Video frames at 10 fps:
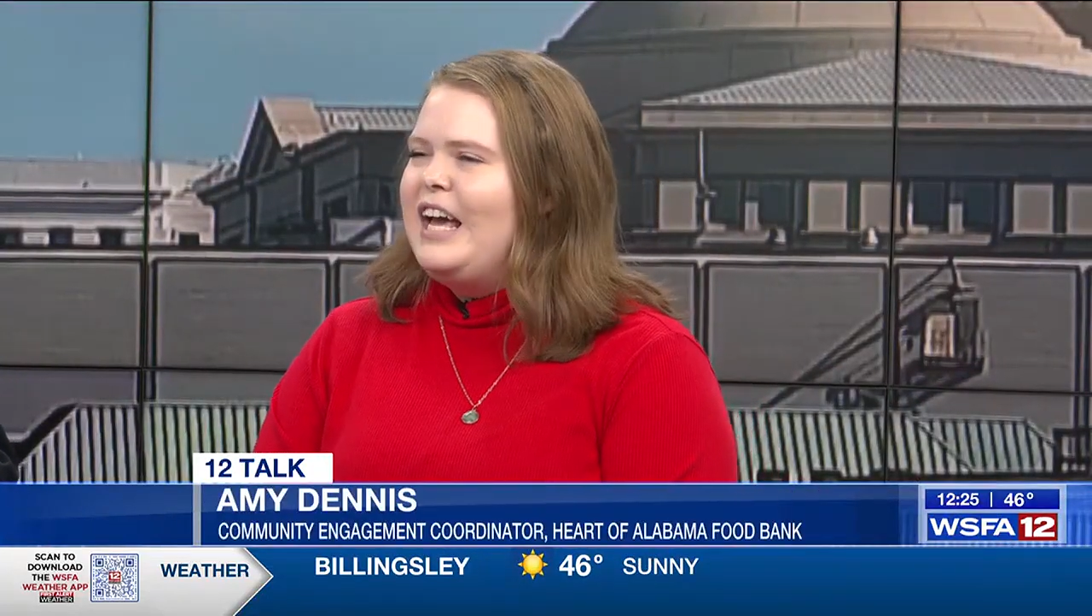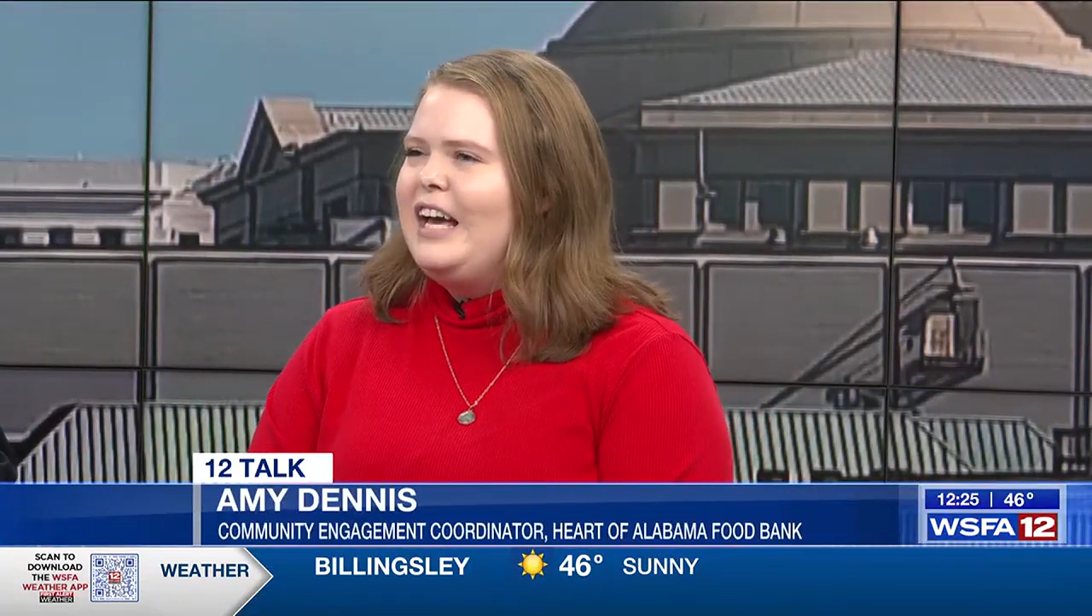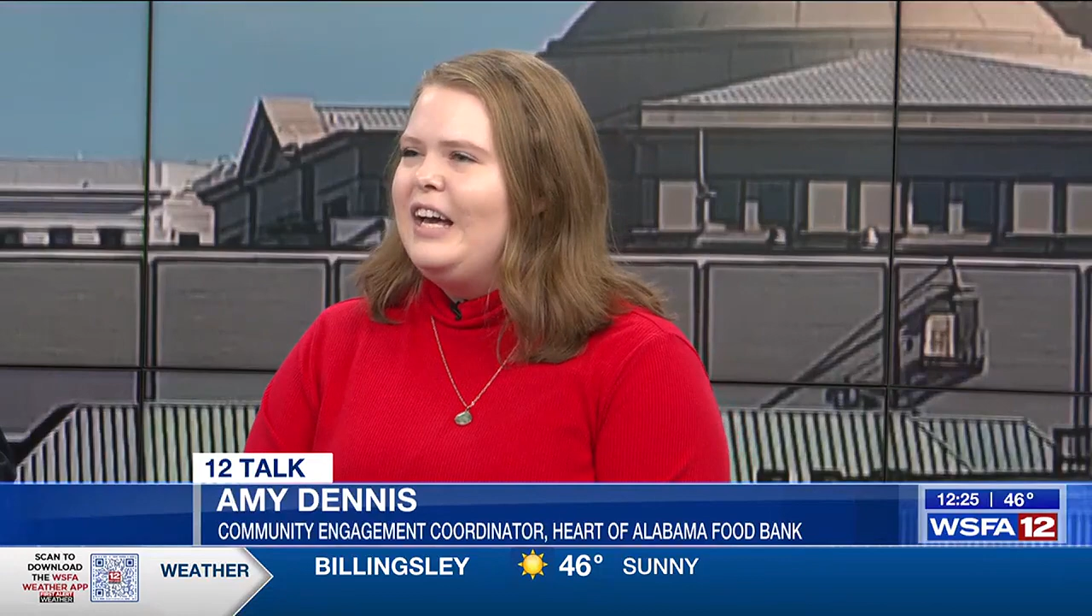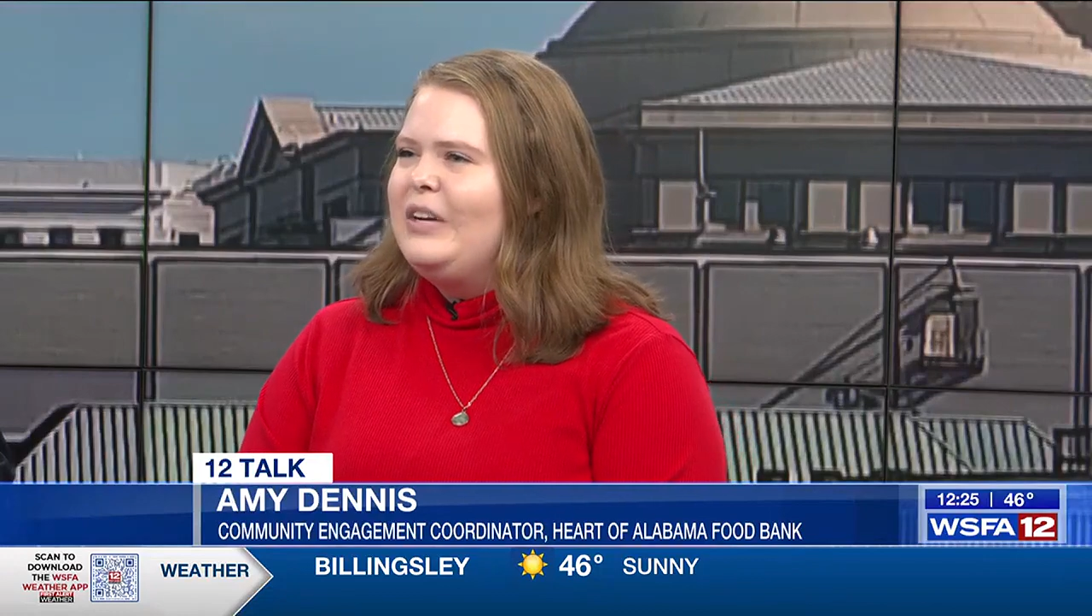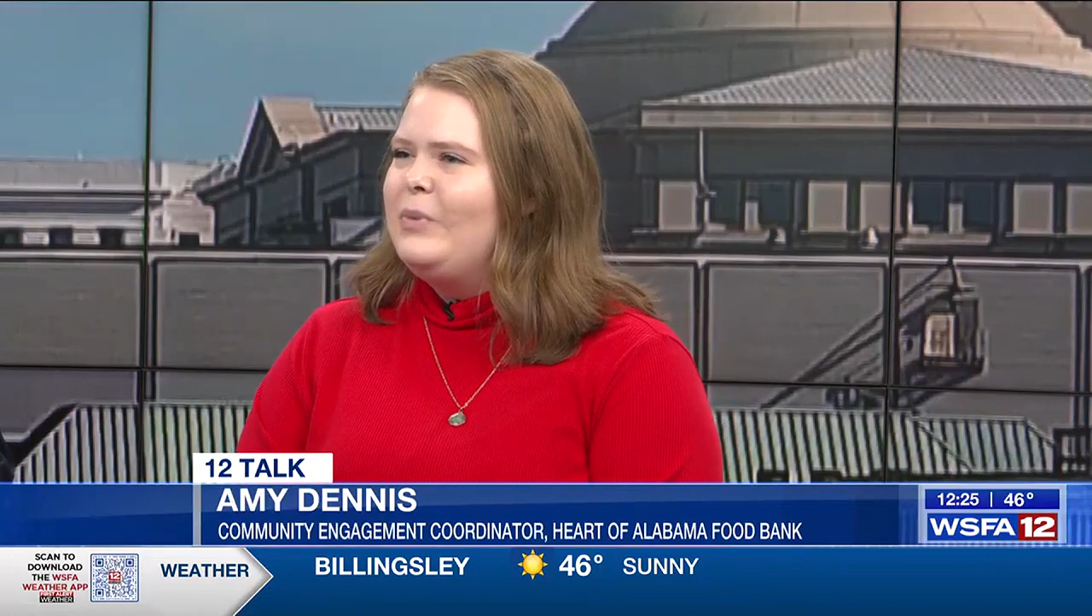
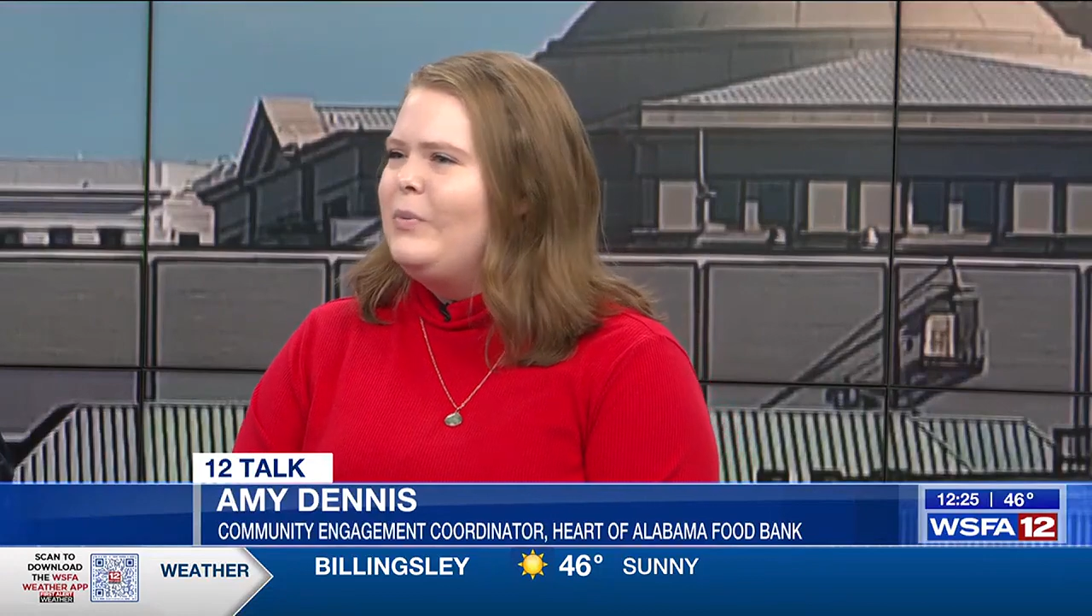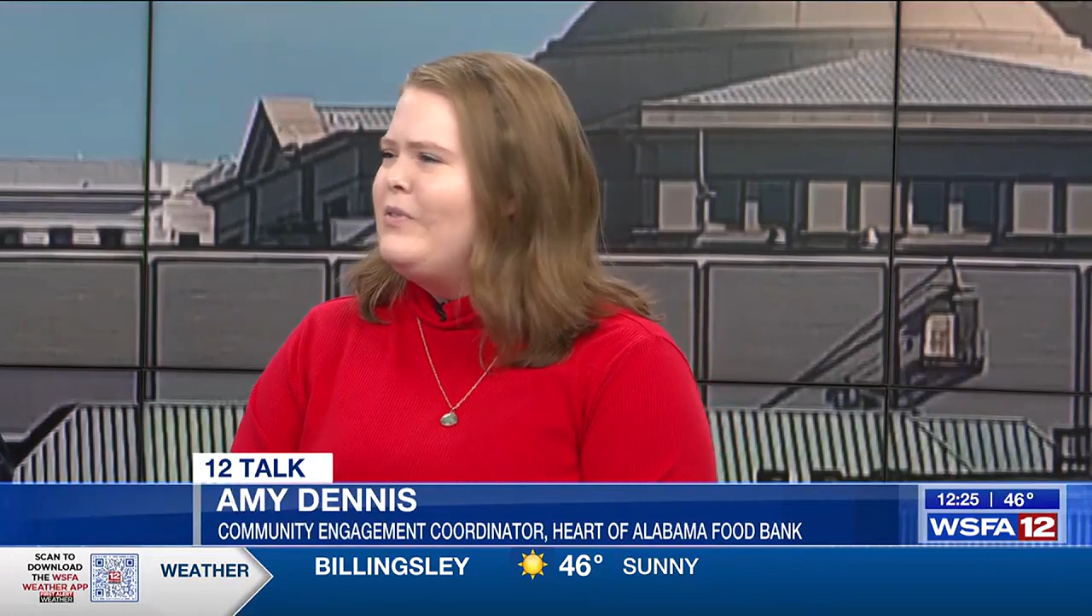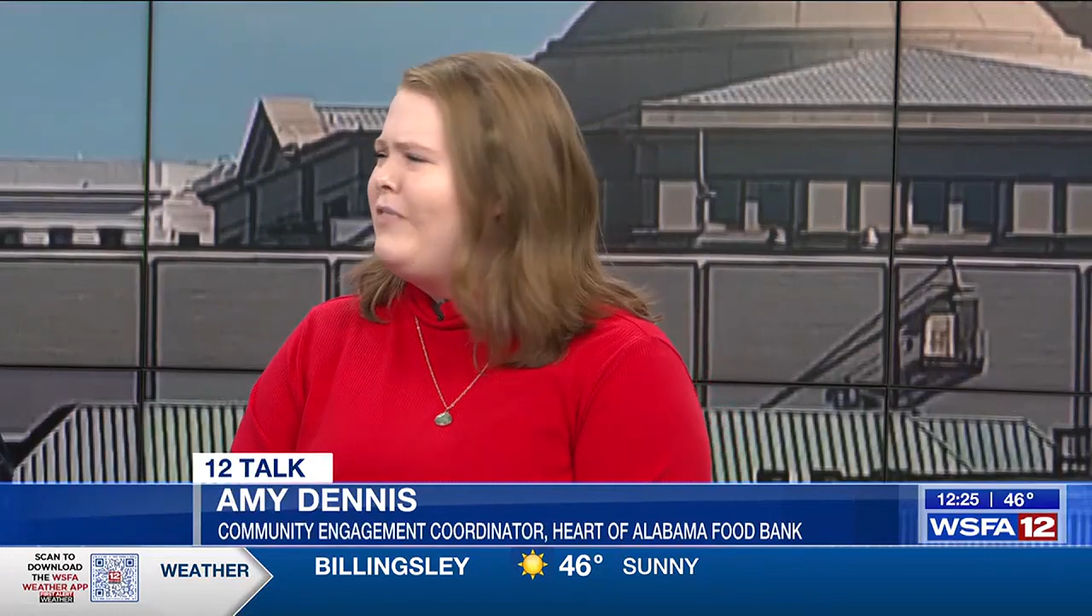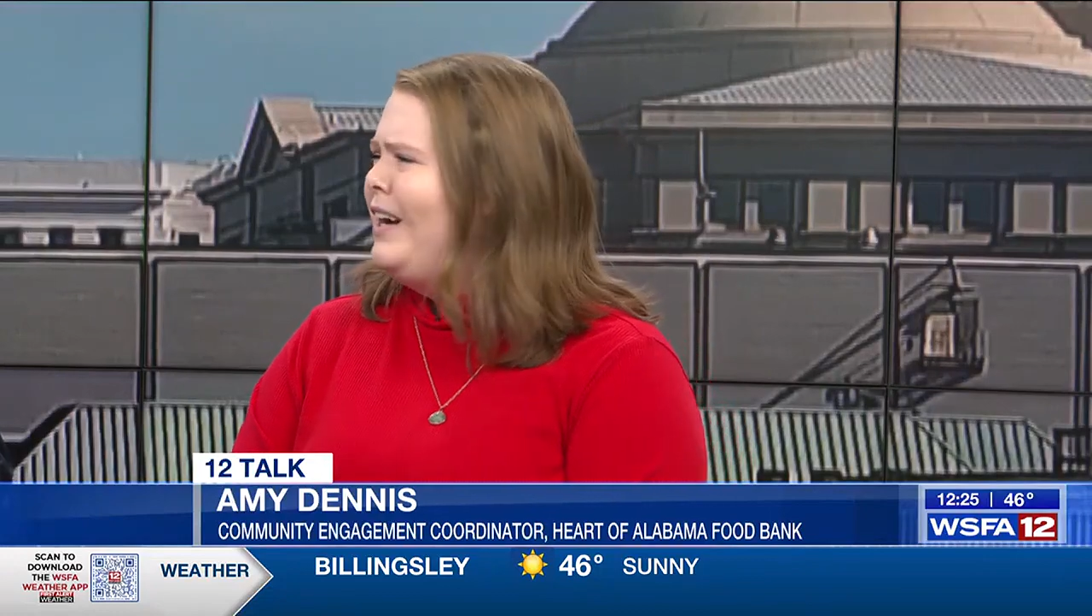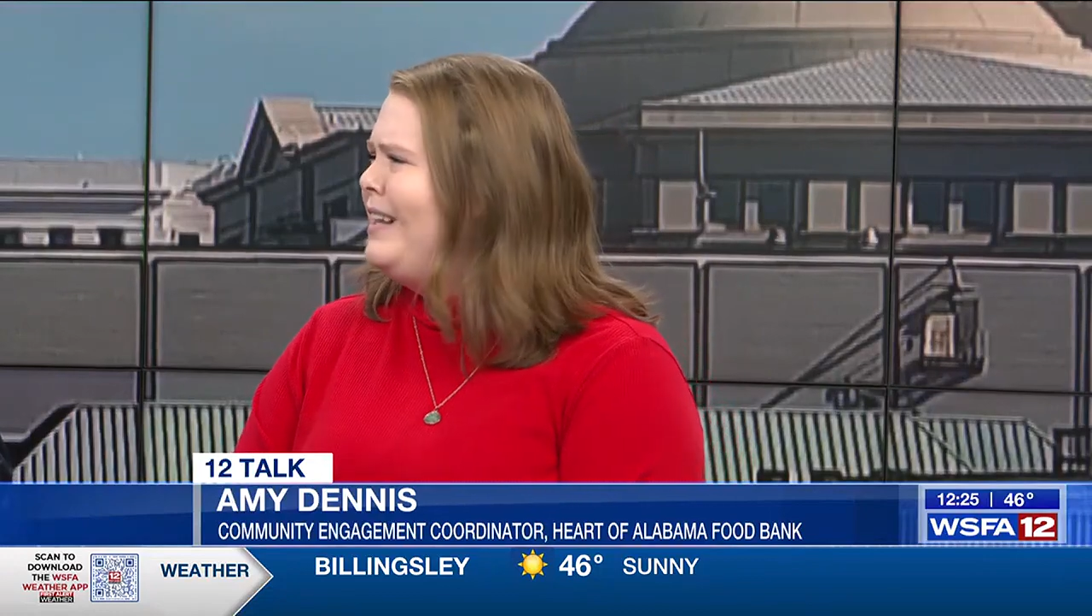And what
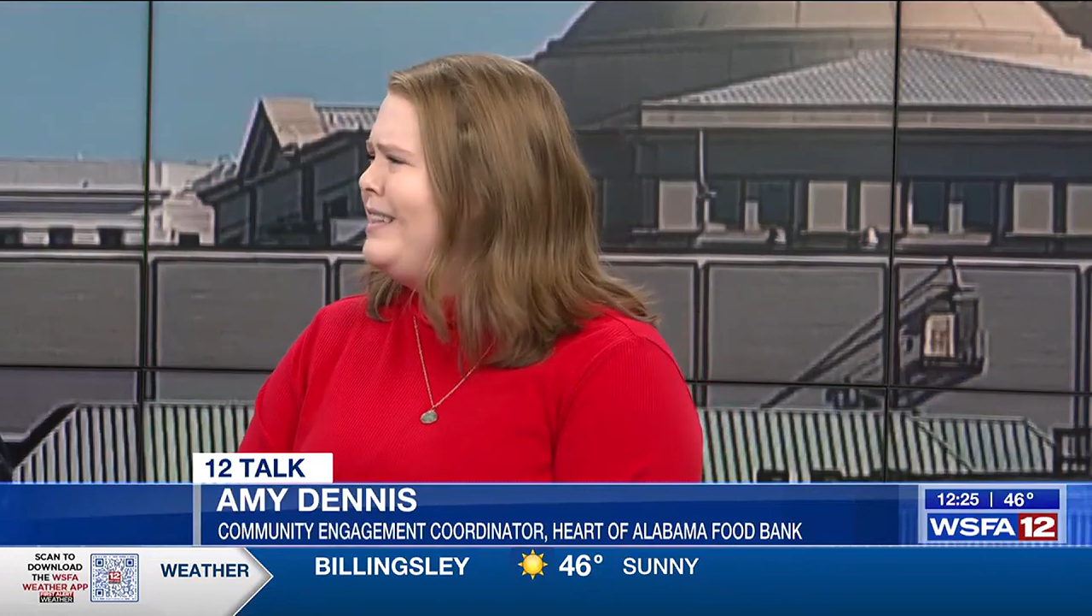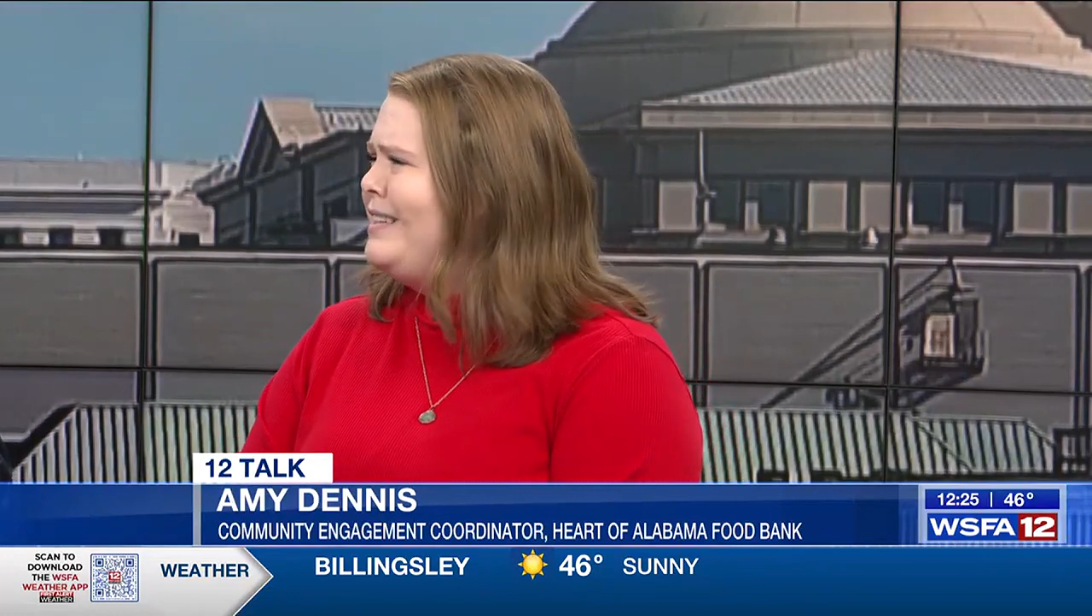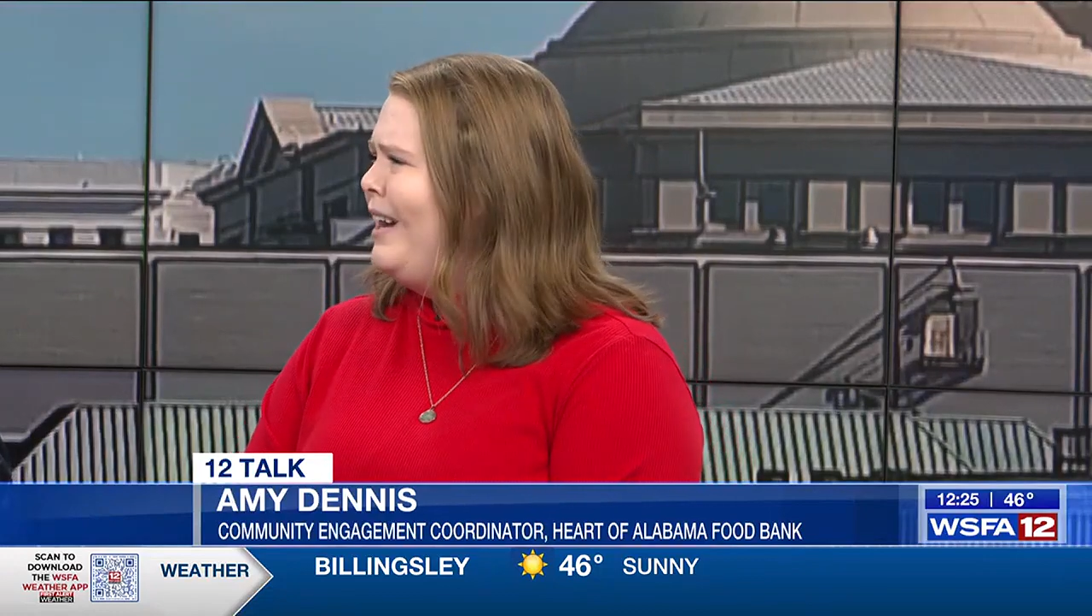we find